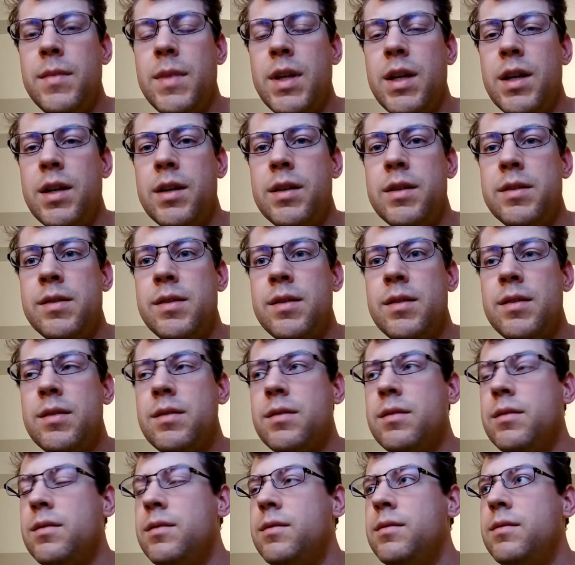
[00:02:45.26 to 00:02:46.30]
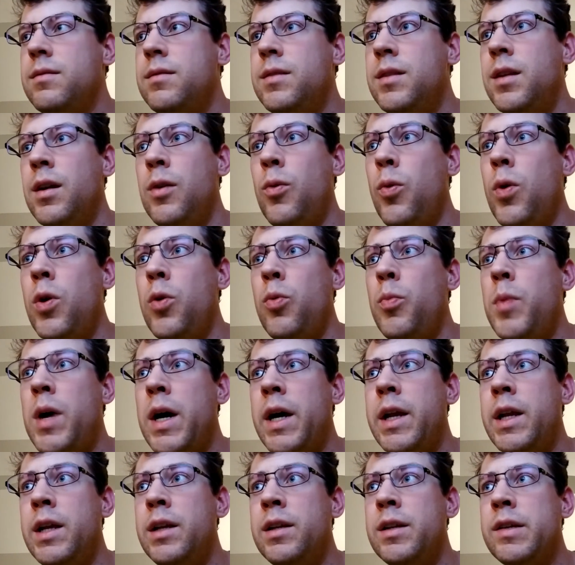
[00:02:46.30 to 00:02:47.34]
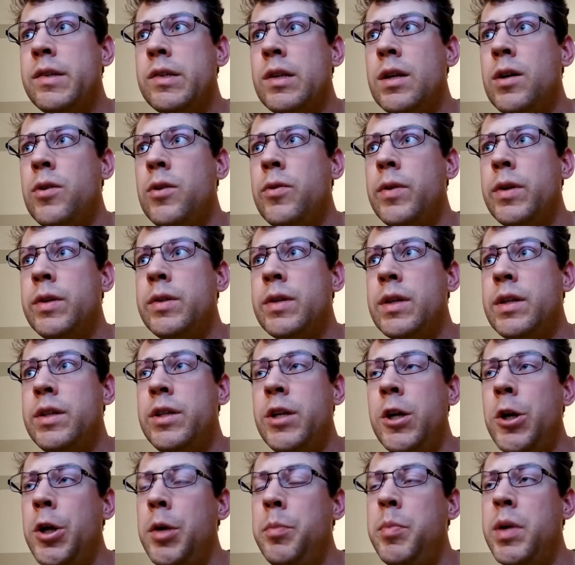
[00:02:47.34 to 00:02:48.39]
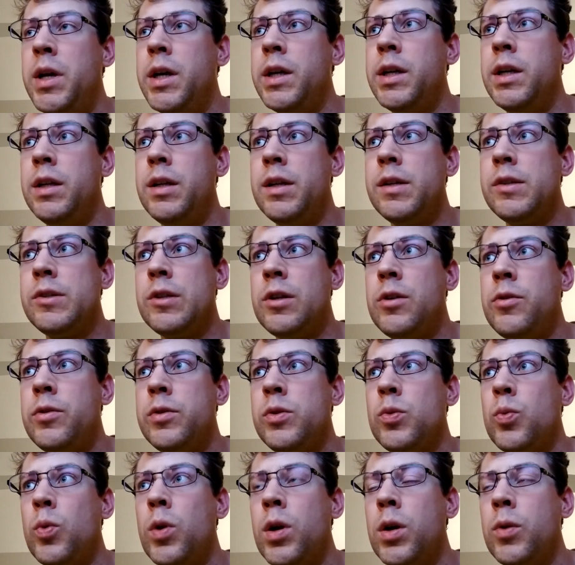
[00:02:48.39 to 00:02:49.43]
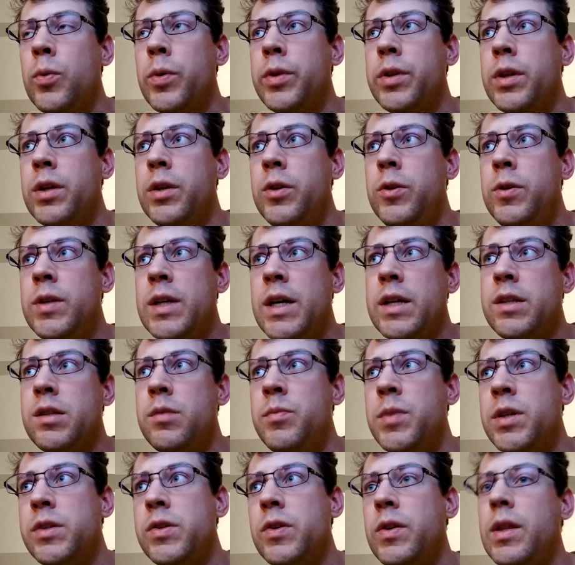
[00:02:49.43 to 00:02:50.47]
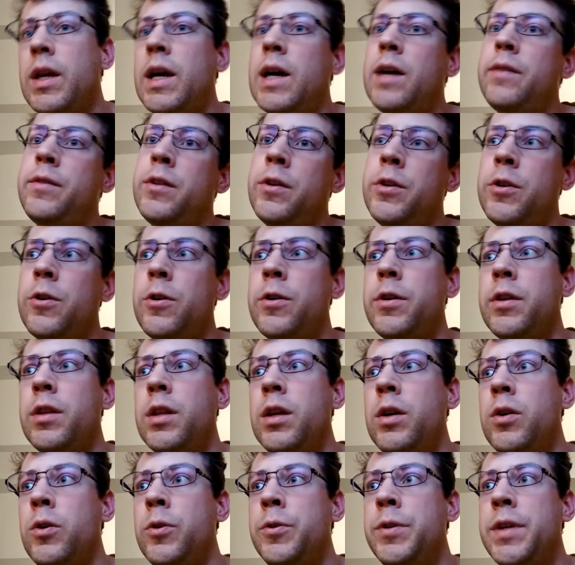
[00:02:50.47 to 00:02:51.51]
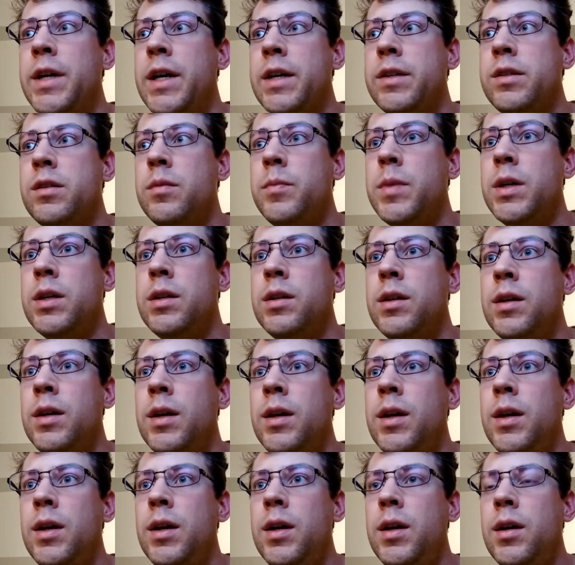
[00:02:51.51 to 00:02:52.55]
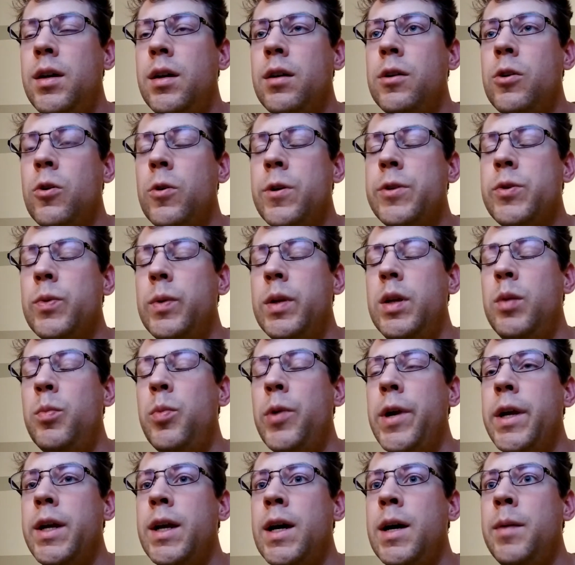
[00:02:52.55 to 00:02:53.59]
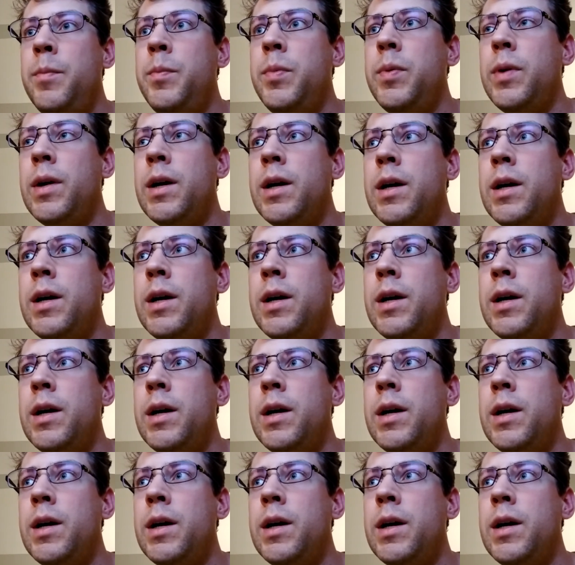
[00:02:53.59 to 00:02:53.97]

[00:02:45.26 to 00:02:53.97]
Because the quote mining doesn't always, and cherry picking doesn't always work with the New Testament, so they have to turn to the Old Testament. Of course, when you bring up